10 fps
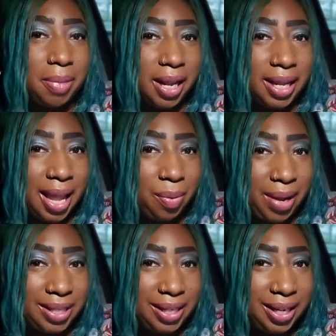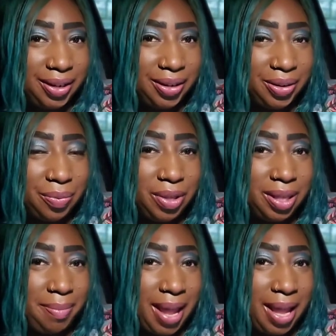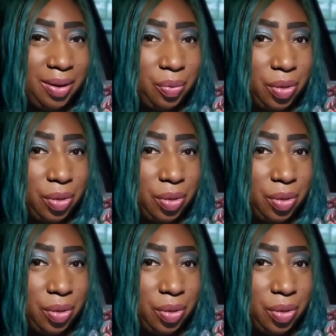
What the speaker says: but I can't wait to hear what the man